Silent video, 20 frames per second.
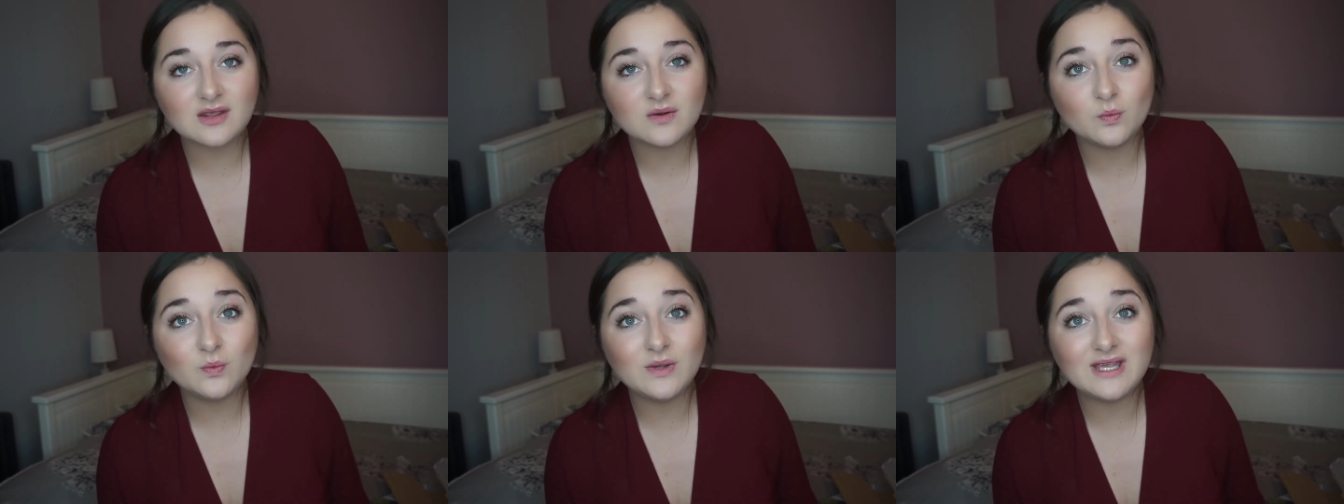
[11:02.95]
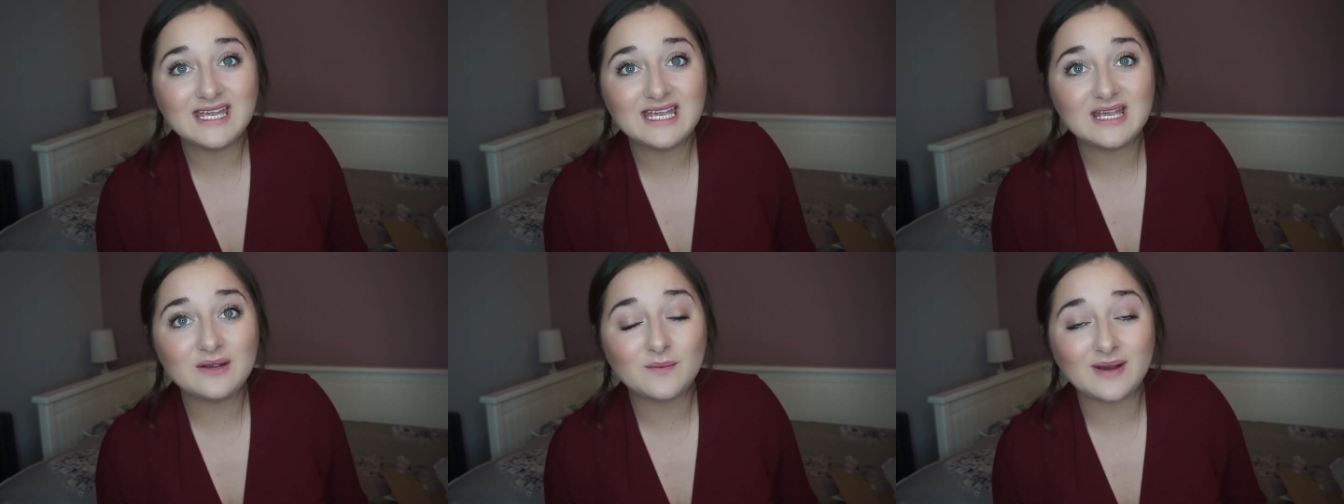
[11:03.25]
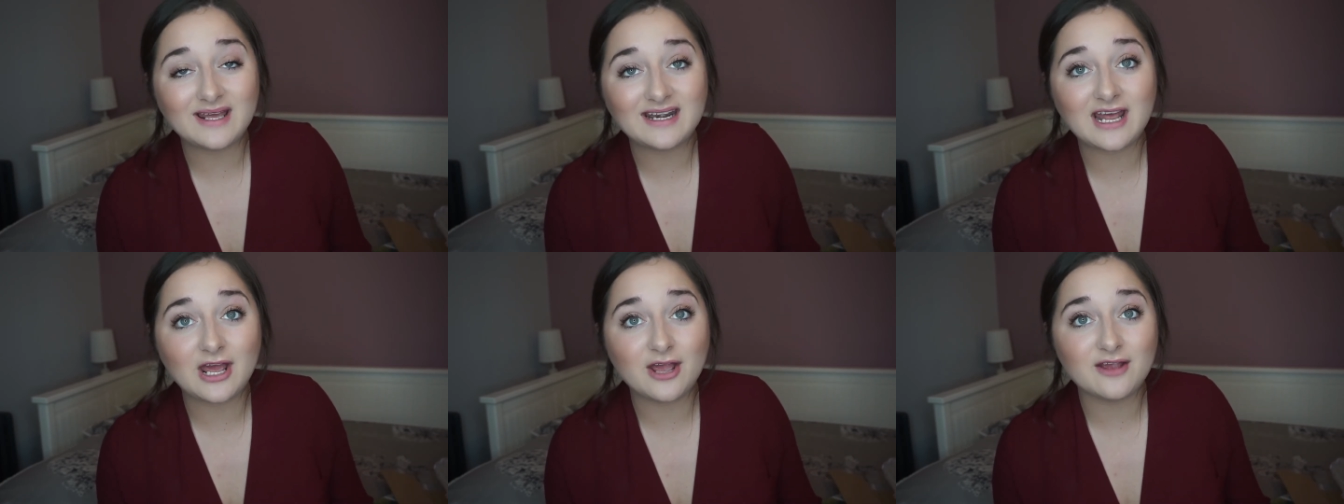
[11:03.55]
We
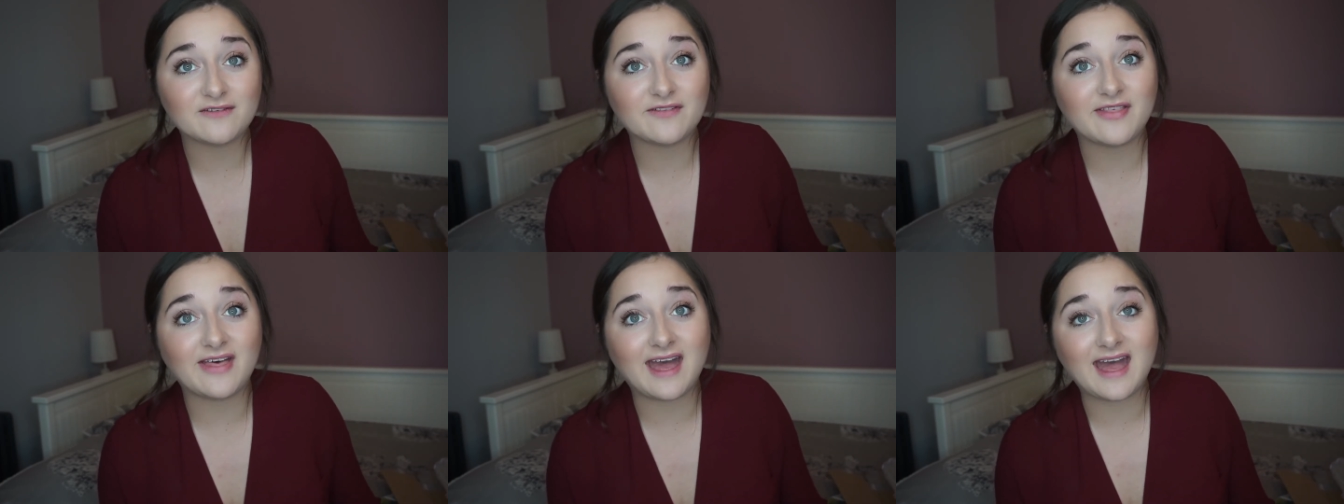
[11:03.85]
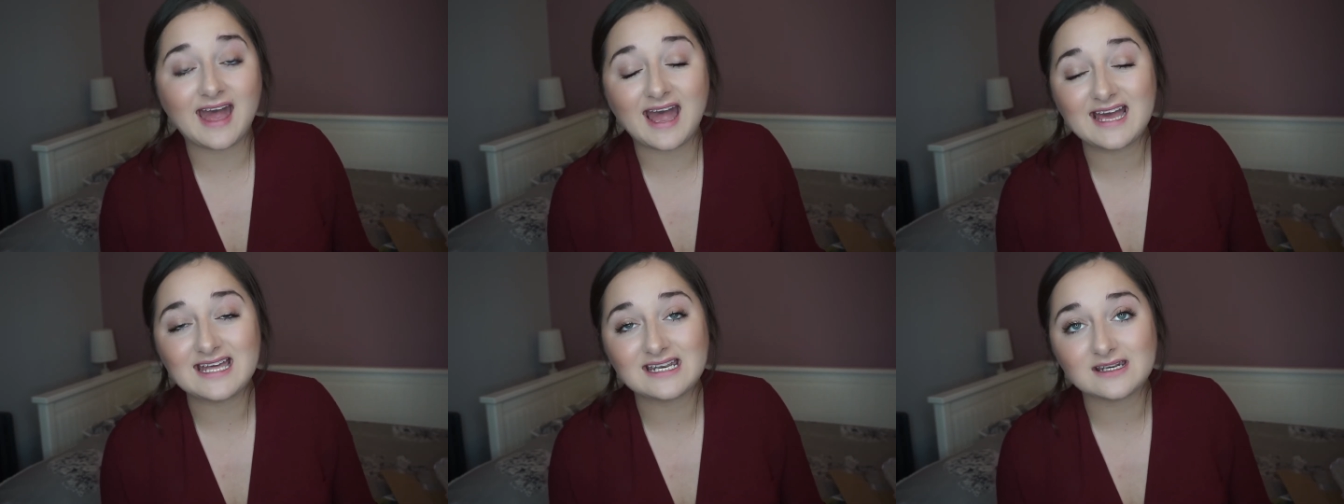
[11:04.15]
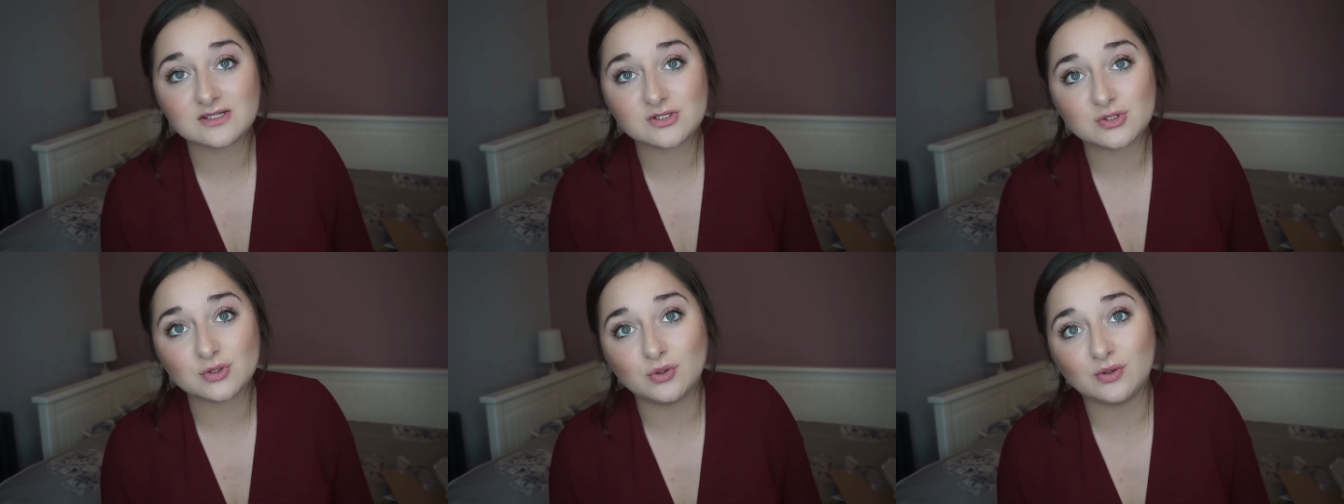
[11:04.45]
went over there
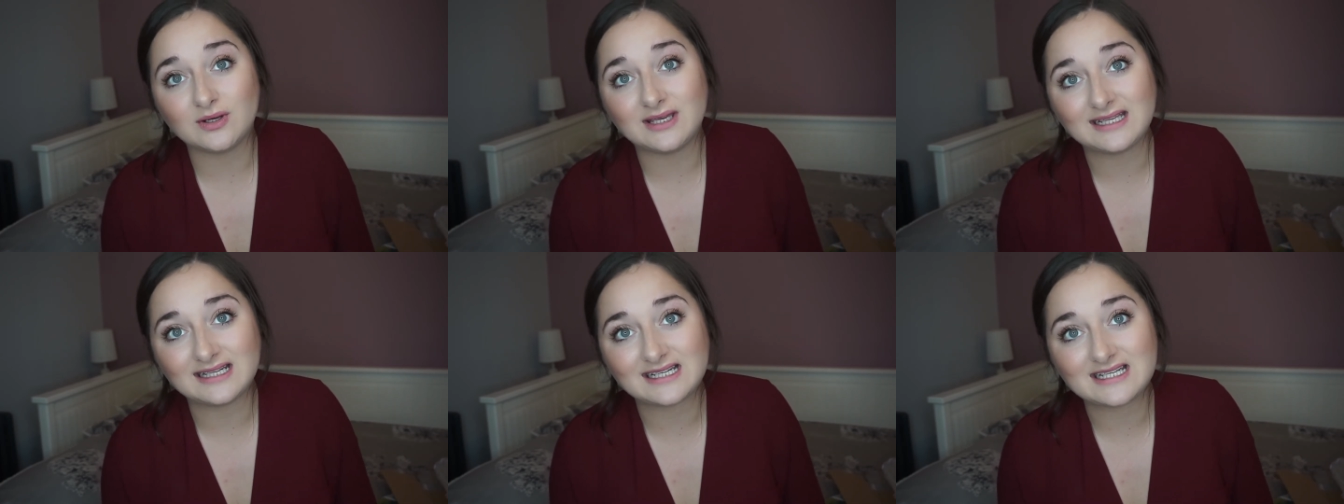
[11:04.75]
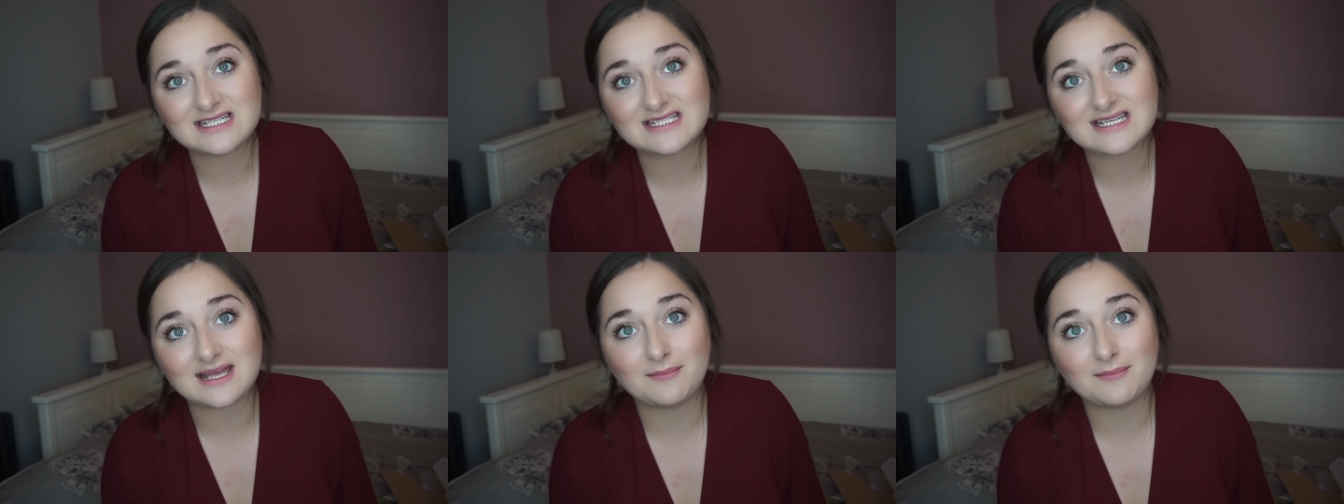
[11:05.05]
and taught English